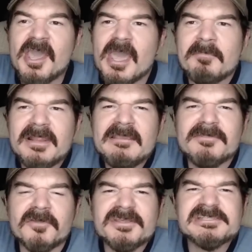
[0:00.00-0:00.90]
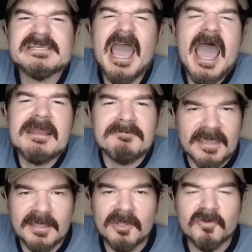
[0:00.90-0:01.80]
and believe they're these
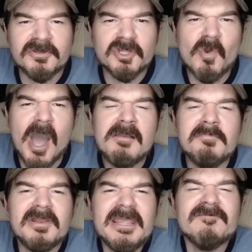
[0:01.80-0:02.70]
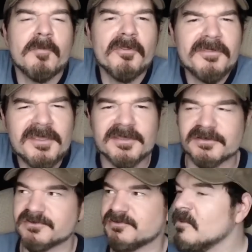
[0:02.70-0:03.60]
godmen who can do unbelievable
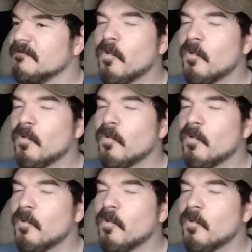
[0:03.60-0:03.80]
things.